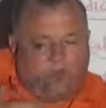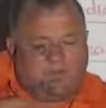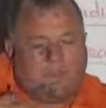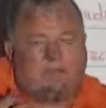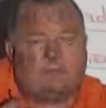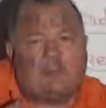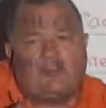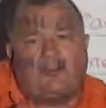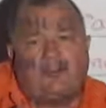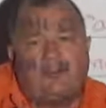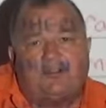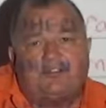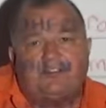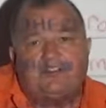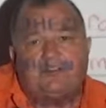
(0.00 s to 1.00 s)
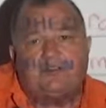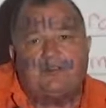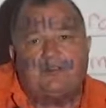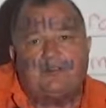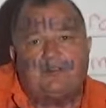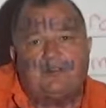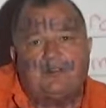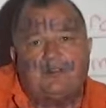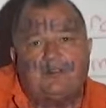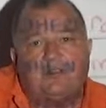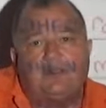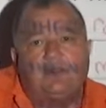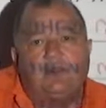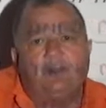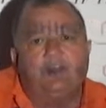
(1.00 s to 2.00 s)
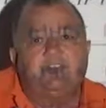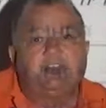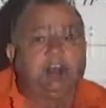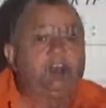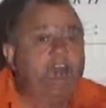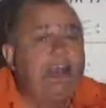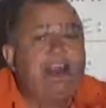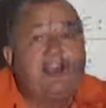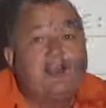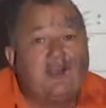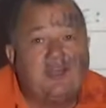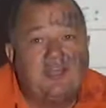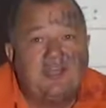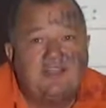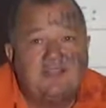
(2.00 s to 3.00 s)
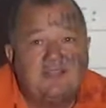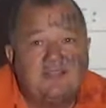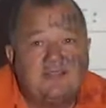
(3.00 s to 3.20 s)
oh, that really hurts. So you don't say good.